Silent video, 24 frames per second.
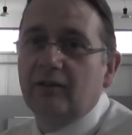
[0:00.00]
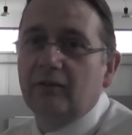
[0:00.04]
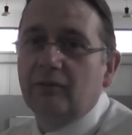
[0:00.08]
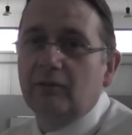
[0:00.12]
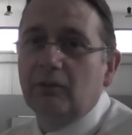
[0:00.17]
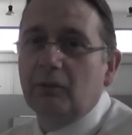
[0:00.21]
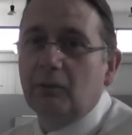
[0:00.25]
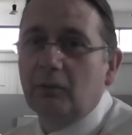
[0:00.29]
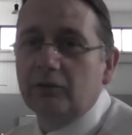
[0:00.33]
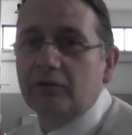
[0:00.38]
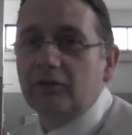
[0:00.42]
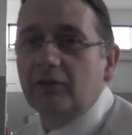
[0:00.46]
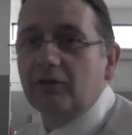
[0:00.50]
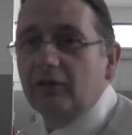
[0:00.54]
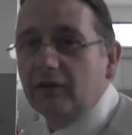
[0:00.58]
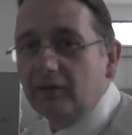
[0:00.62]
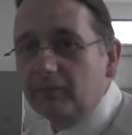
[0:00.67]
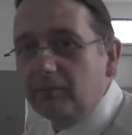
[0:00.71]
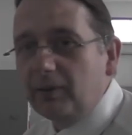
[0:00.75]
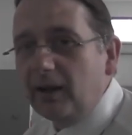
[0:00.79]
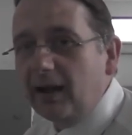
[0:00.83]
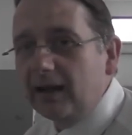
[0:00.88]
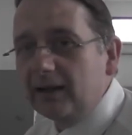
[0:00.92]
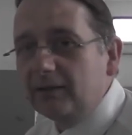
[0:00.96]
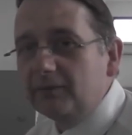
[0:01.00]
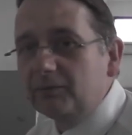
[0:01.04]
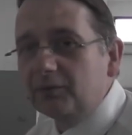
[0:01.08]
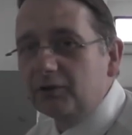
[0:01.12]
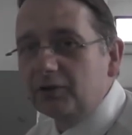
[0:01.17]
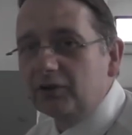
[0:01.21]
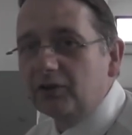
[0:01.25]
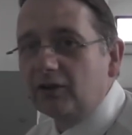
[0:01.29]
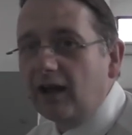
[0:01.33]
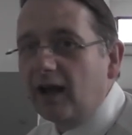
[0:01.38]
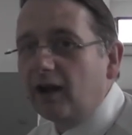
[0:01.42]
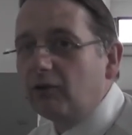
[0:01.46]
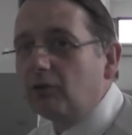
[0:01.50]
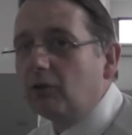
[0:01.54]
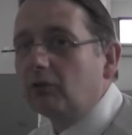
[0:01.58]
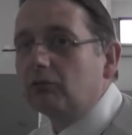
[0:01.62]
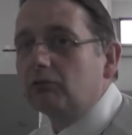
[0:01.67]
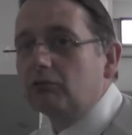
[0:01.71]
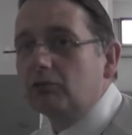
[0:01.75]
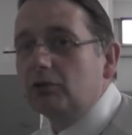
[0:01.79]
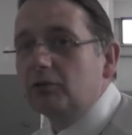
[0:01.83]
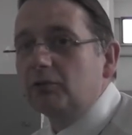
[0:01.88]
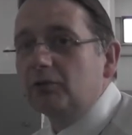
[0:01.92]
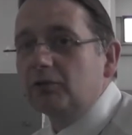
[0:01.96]
We want the pipes that are
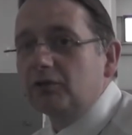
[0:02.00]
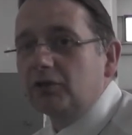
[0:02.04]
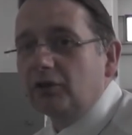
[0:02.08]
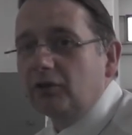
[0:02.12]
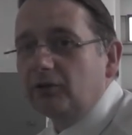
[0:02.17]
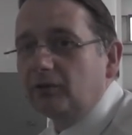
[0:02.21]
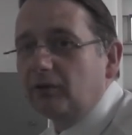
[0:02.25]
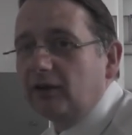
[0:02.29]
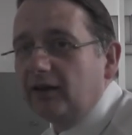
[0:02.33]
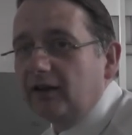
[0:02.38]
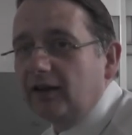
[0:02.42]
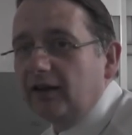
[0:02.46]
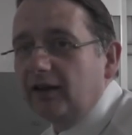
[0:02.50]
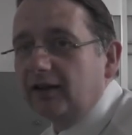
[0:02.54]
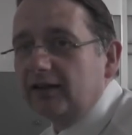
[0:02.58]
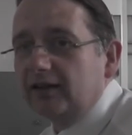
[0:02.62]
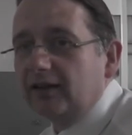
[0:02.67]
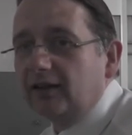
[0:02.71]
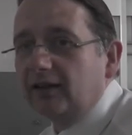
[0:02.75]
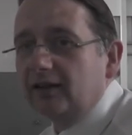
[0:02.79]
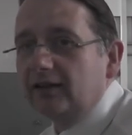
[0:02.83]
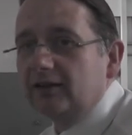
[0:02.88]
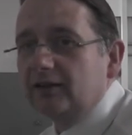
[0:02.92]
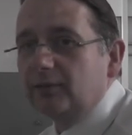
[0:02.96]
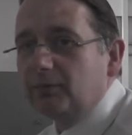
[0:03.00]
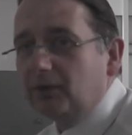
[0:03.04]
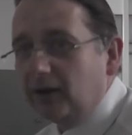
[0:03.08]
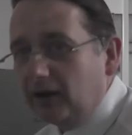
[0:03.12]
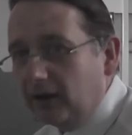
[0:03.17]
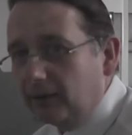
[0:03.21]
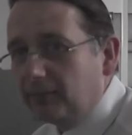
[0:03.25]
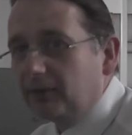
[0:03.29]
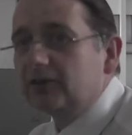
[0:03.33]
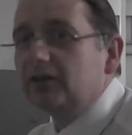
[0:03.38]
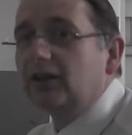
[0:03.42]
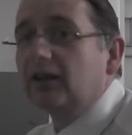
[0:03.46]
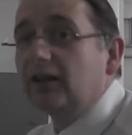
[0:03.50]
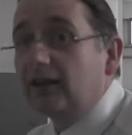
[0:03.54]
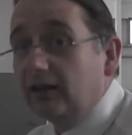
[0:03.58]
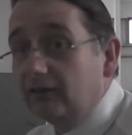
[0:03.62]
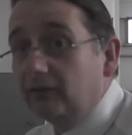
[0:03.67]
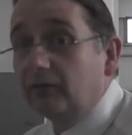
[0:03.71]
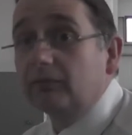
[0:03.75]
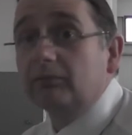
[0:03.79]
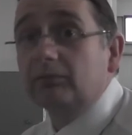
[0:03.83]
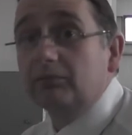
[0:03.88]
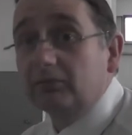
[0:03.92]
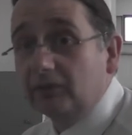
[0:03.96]
en route to the radiator to be able to
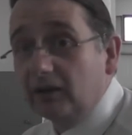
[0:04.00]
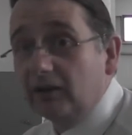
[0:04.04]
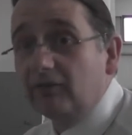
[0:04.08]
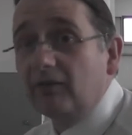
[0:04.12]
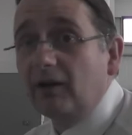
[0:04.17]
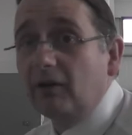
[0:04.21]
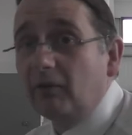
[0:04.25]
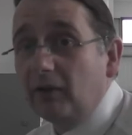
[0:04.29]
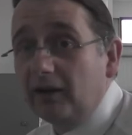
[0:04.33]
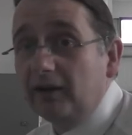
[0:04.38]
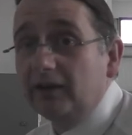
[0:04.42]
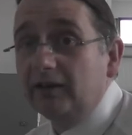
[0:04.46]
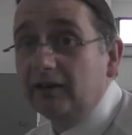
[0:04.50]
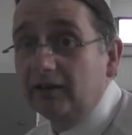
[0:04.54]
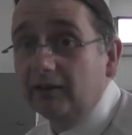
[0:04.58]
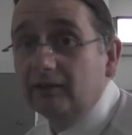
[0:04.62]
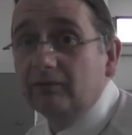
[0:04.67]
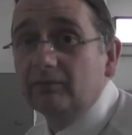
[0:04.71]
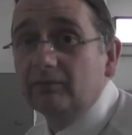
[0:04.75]
give out heat